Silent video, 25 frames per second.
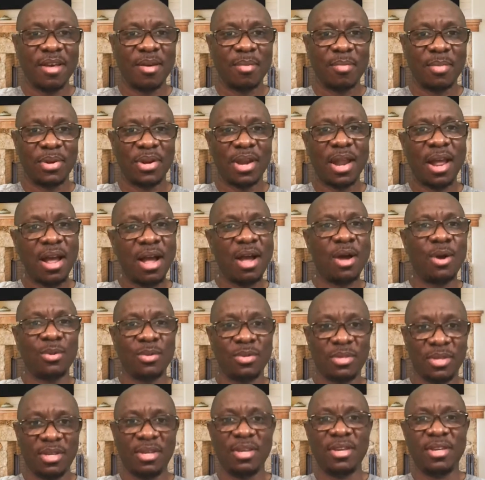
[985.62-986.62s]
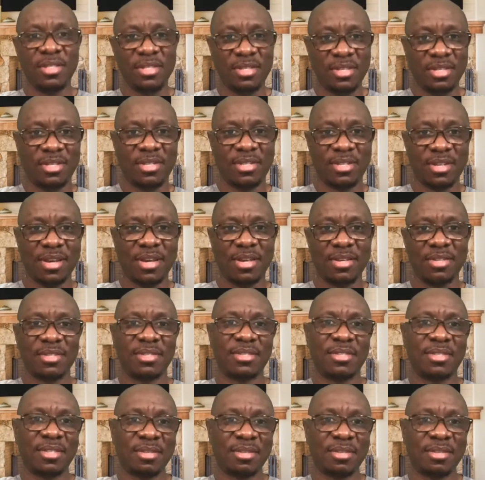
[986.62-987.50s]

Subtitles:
But how the indigenous,